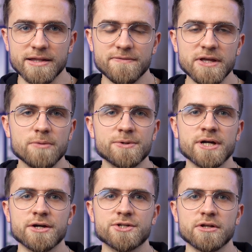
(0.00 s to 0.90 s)
In video
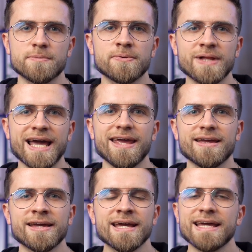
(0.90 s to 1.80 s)
production,
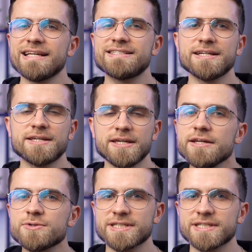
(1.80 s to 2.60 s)
planning is the key to